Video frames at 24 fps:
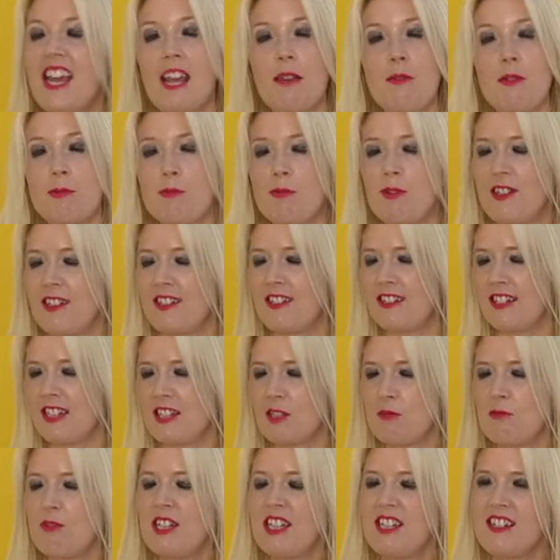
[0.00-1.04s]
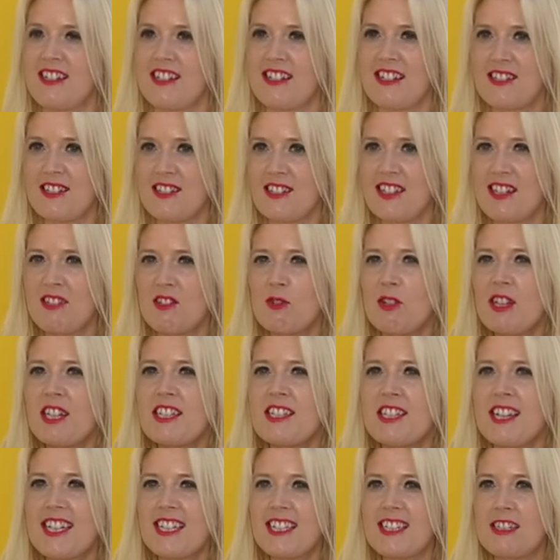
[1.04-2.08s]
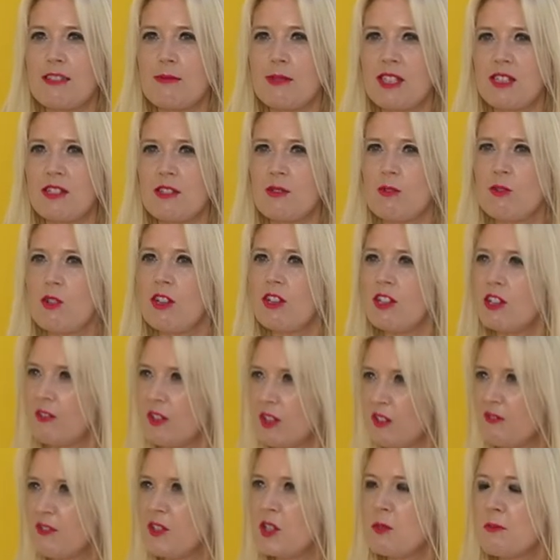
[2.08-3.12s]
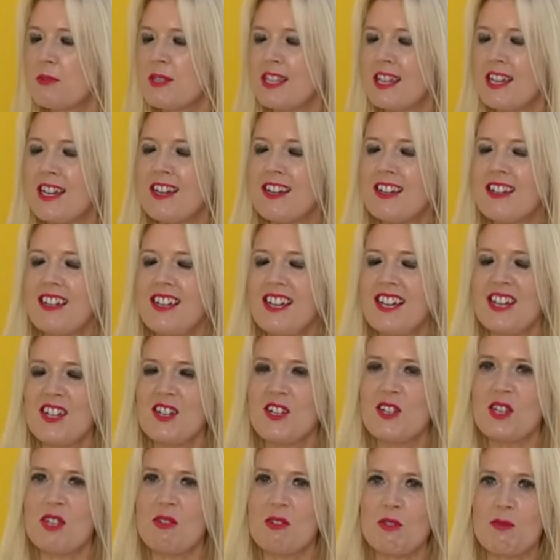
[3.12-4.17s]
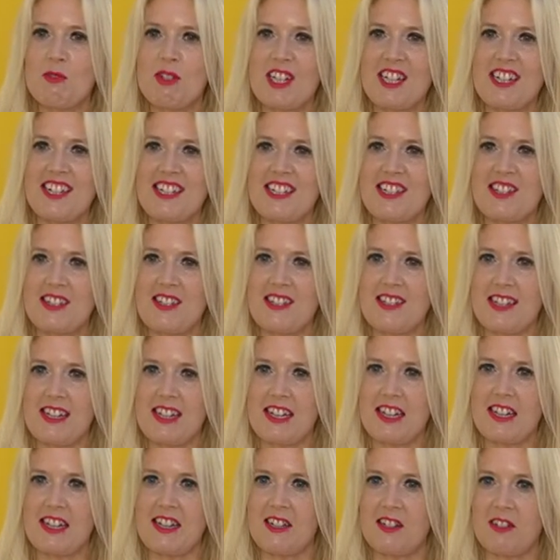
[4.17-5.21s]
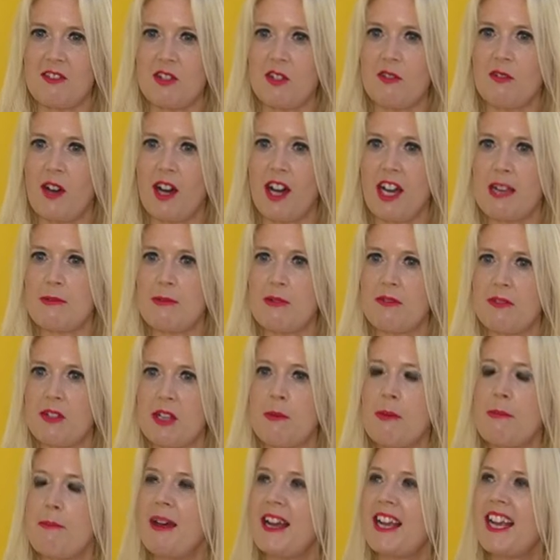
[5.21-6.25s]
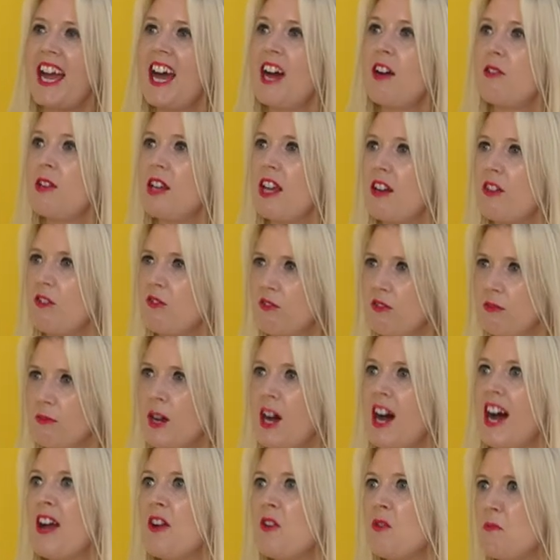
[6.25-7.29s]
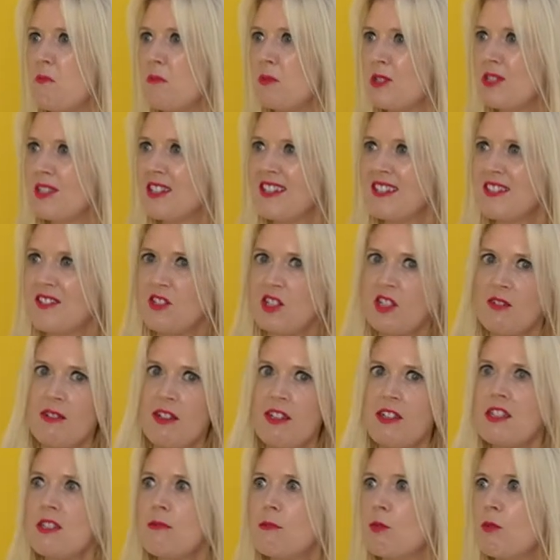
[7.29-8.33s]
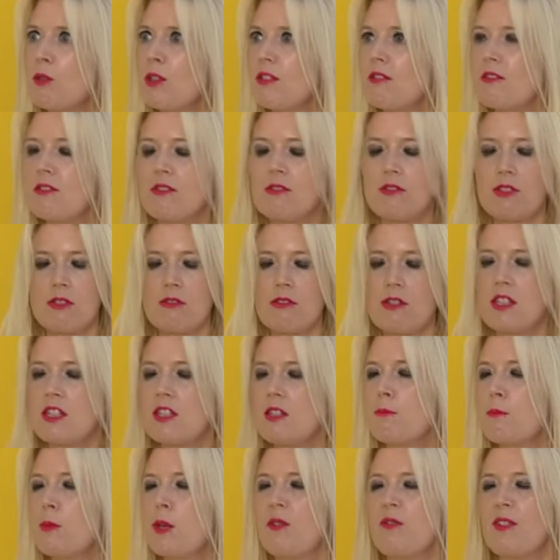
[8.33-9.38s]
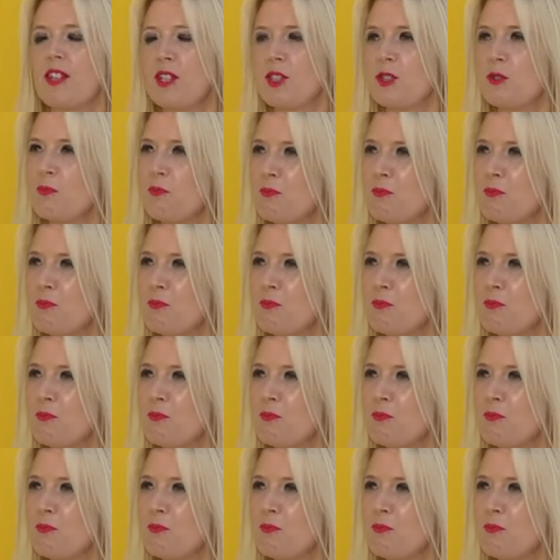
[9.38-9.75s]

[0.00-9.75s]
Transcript: it was brilliant. It's really nice. And I was really excited because we've got a lot of our films here. So it's really nice to see, you know, the vibe of coming back out now from our homes to the festival world. So it's perfect.